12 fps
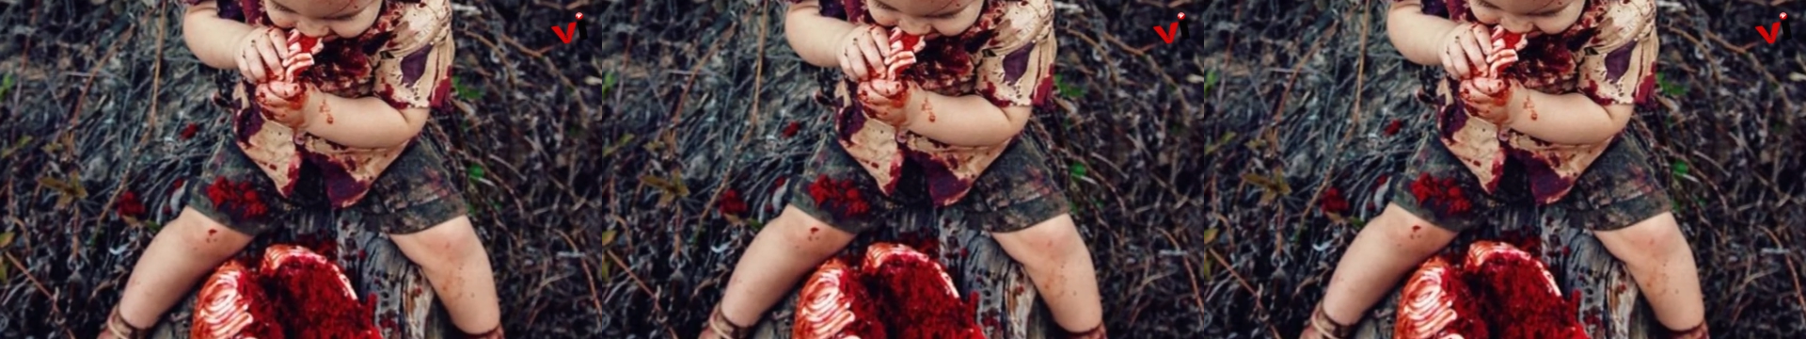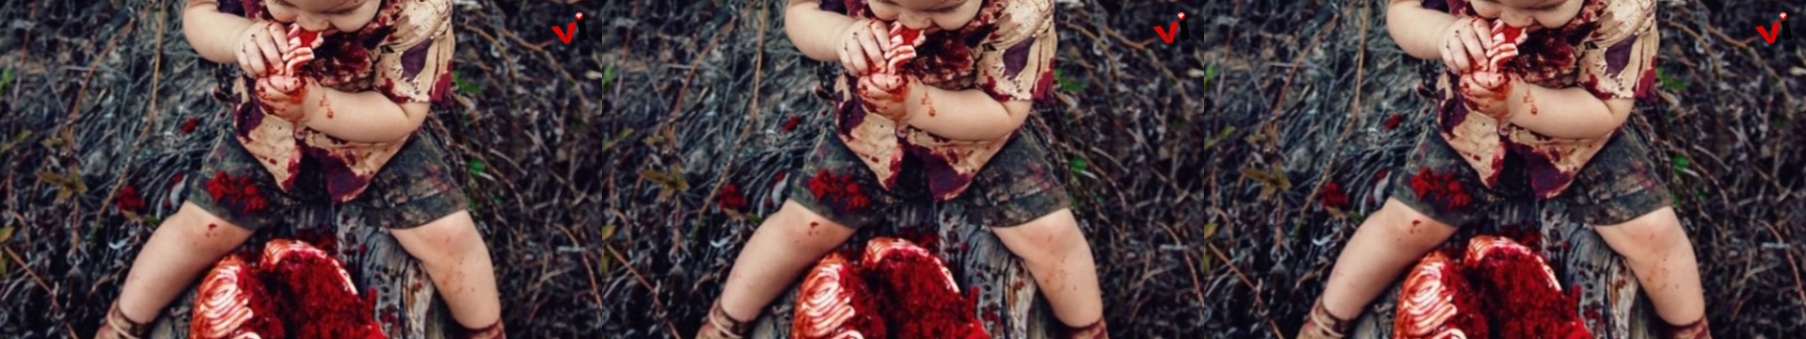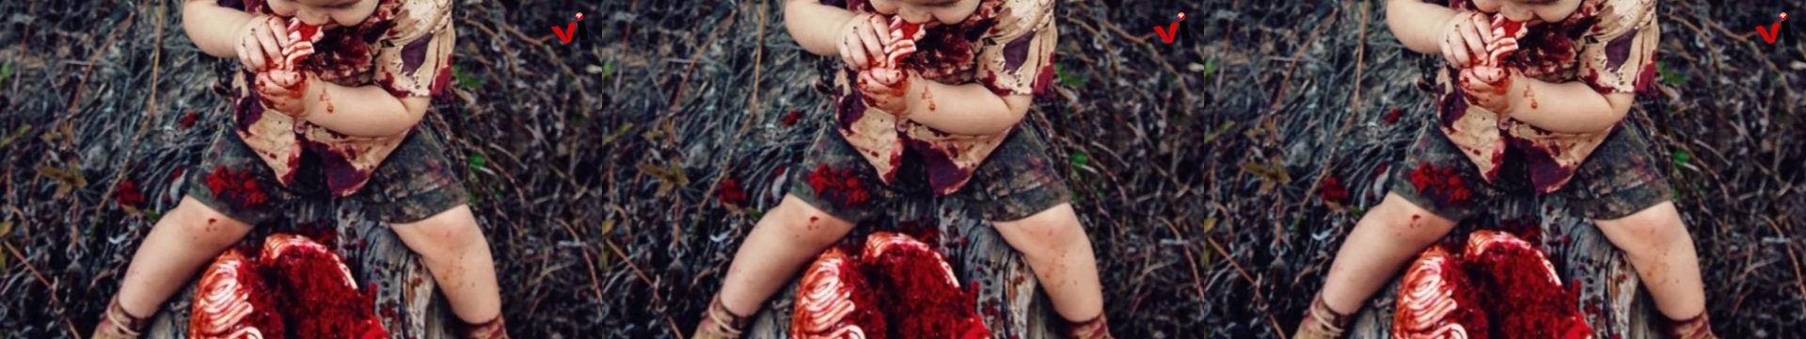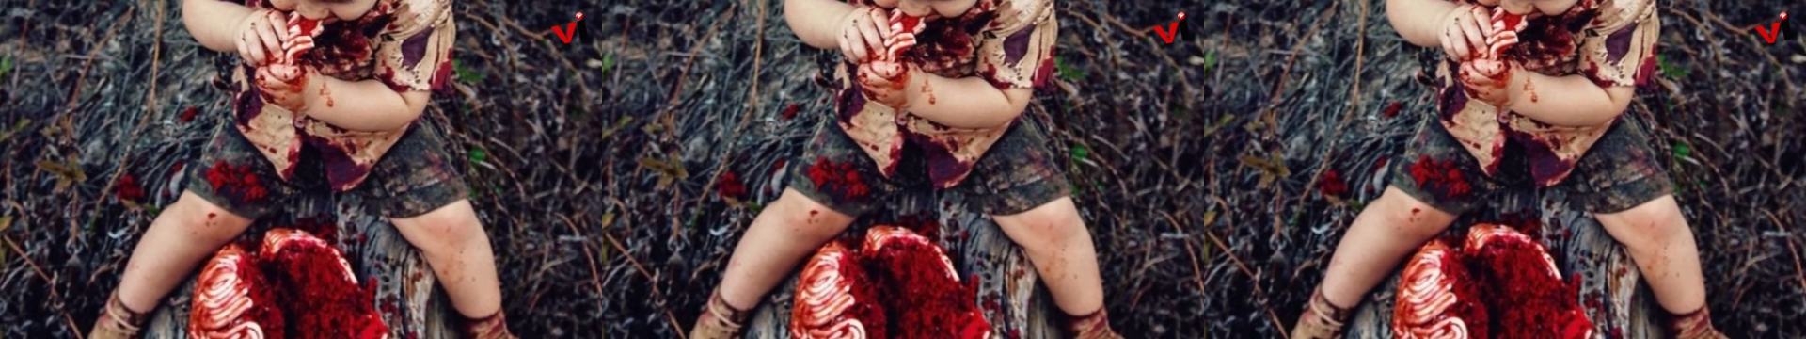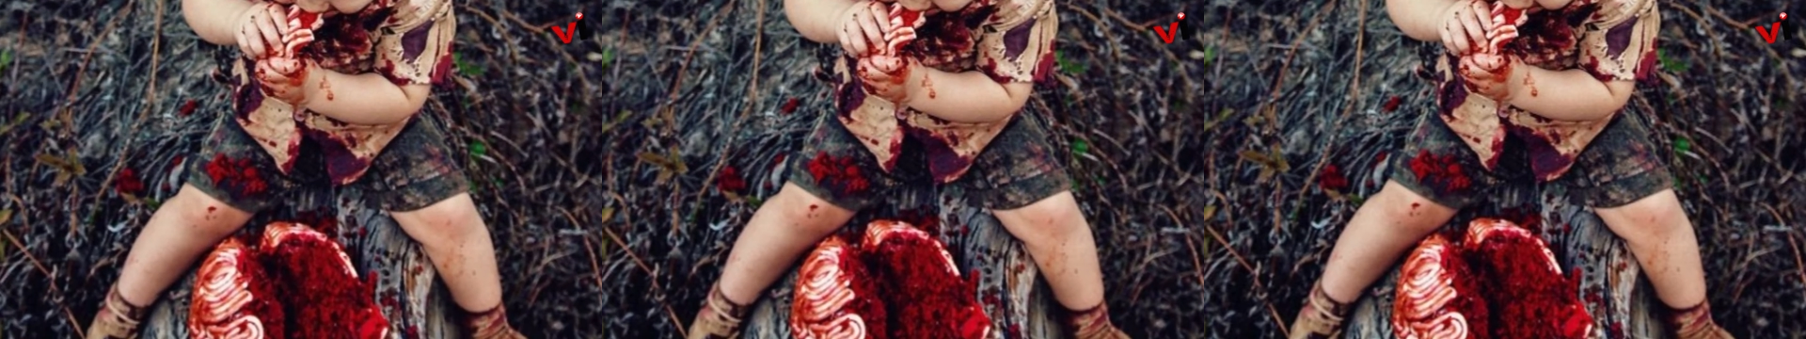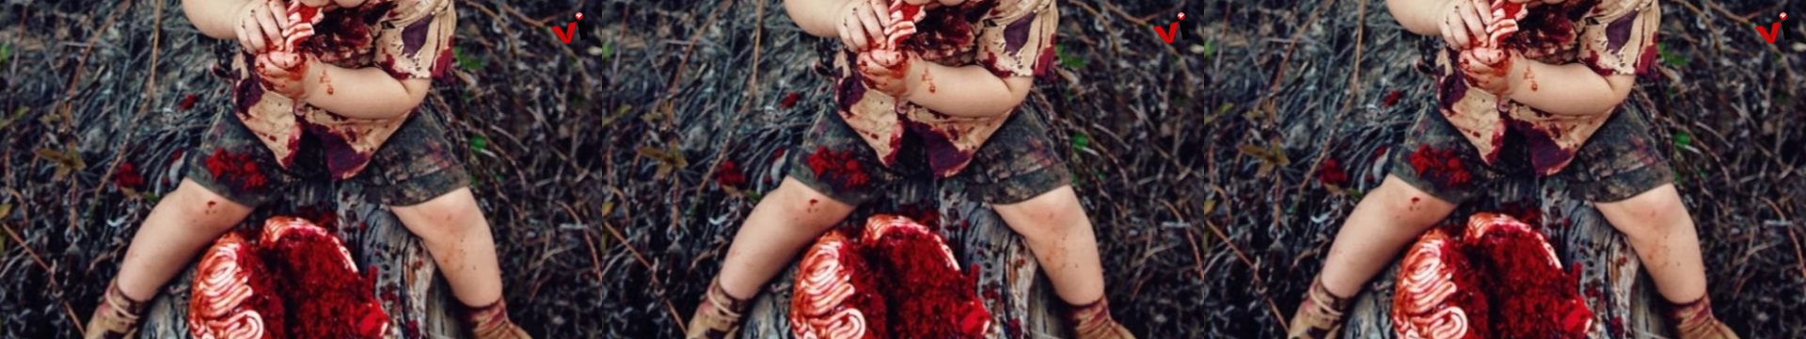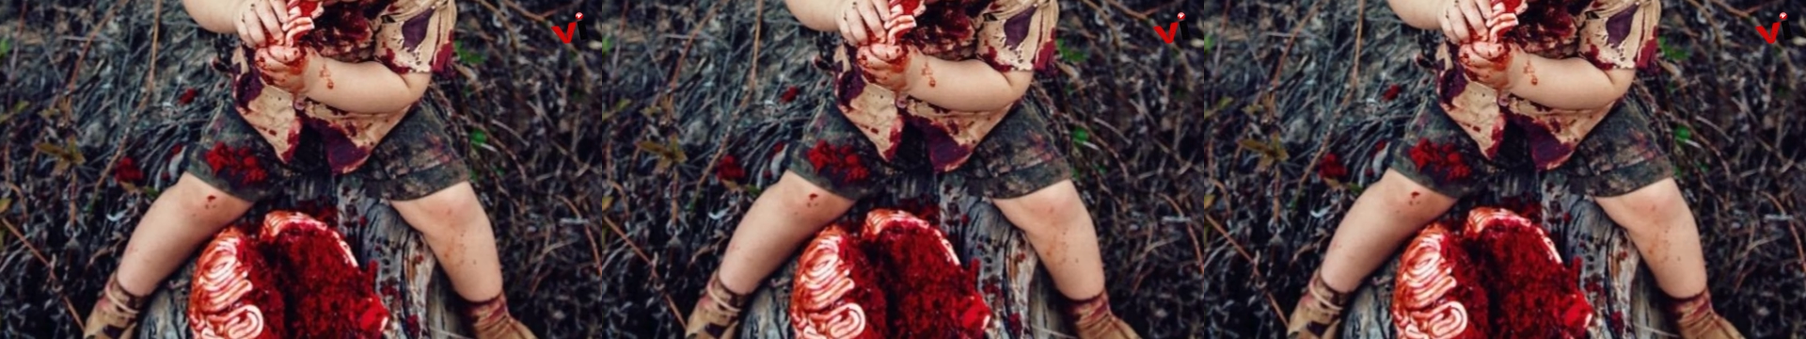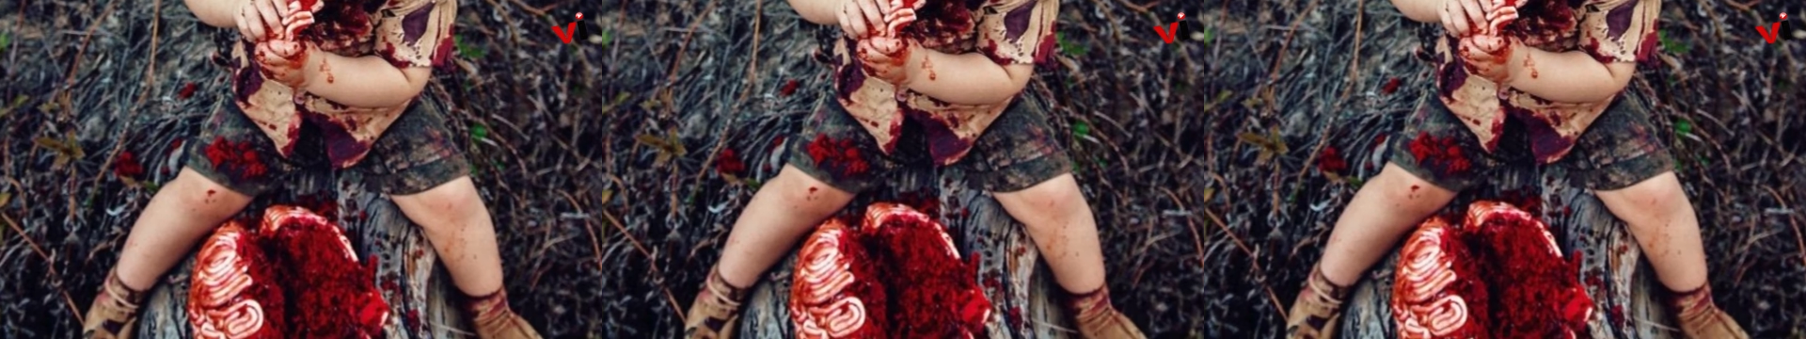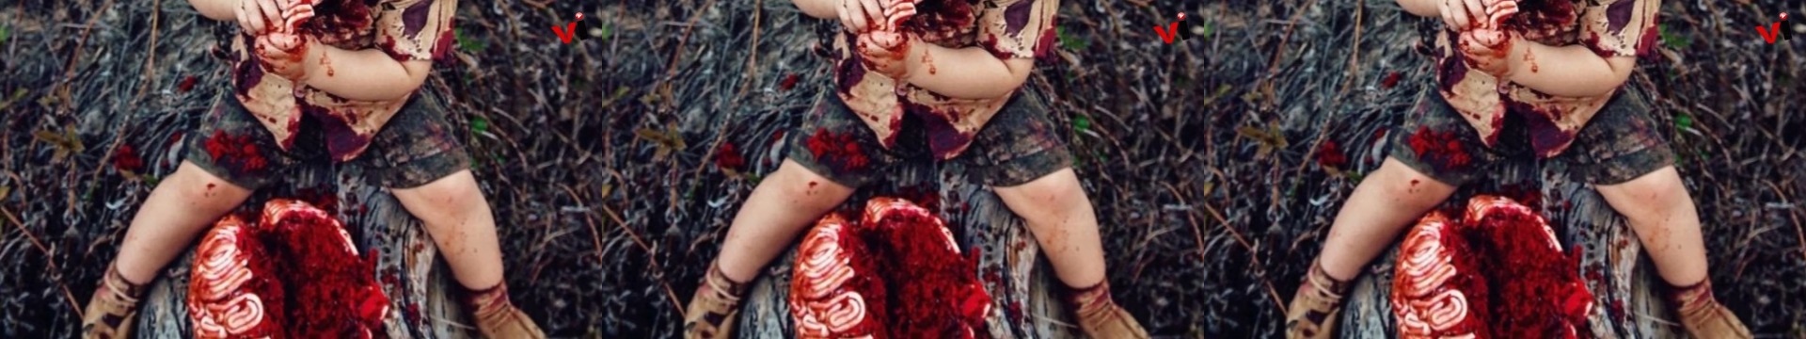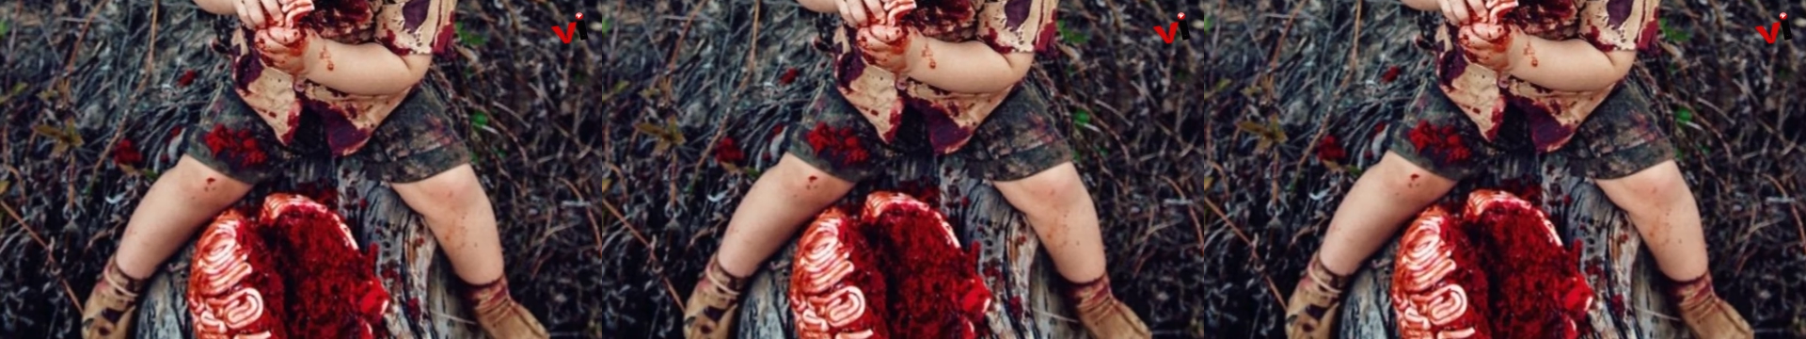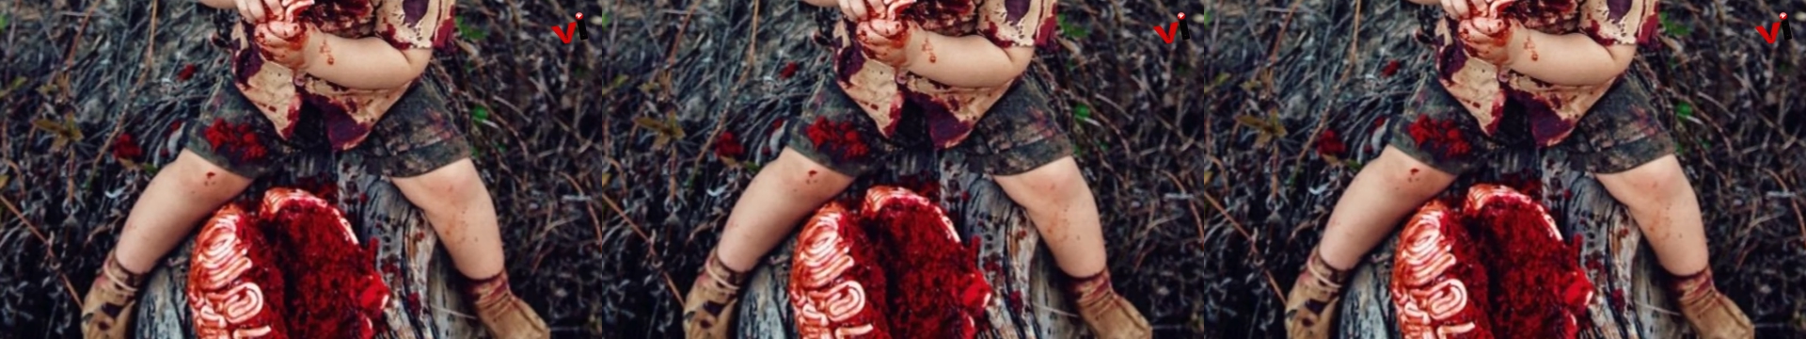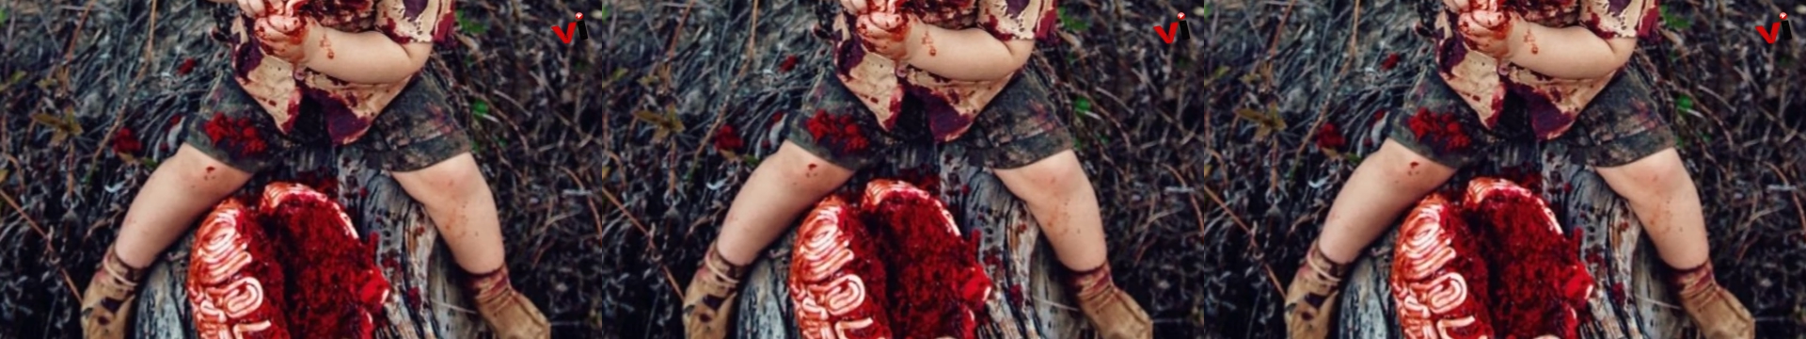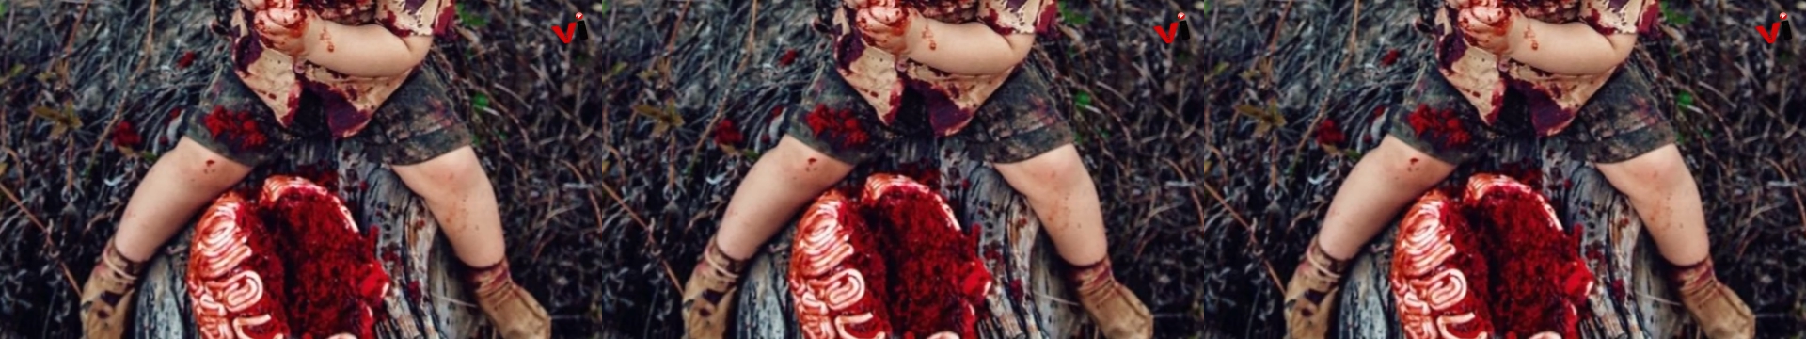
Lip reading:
(no speaker visible)